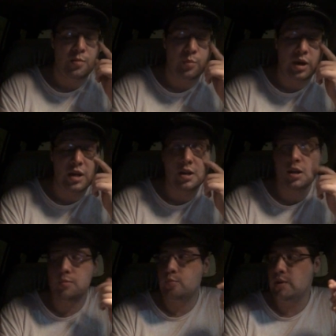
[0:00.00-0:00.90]
But
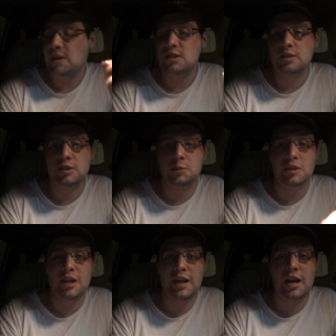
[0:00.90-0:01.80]
basically, when
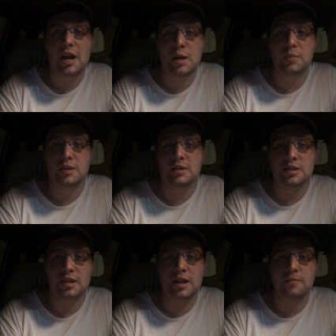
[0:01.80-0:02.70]
that happens, is
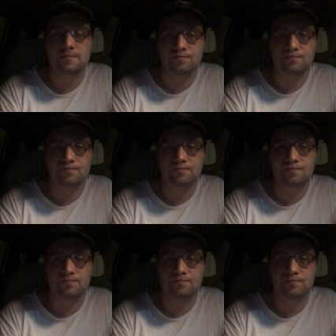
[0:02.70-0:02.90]
that